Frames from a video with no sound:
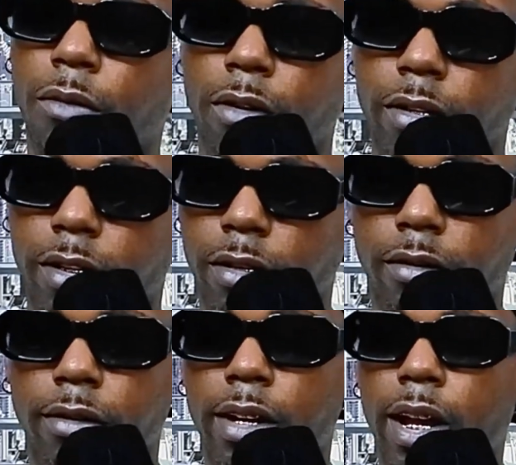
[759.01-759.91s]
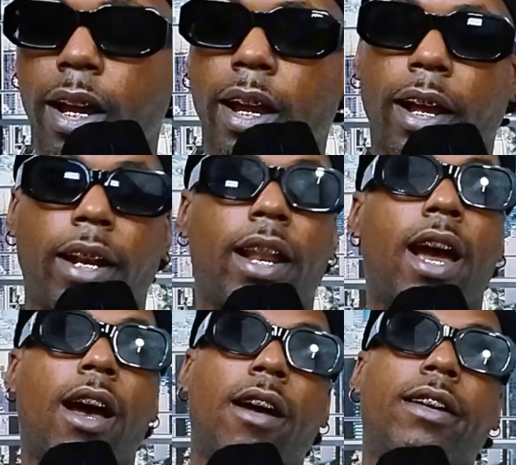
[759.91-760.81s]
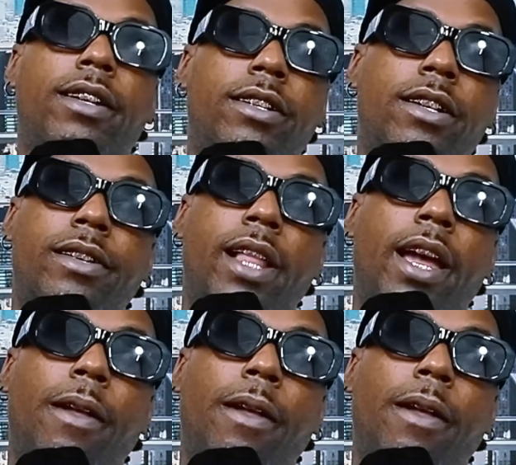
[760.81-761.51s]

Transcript: to do. And now it's just like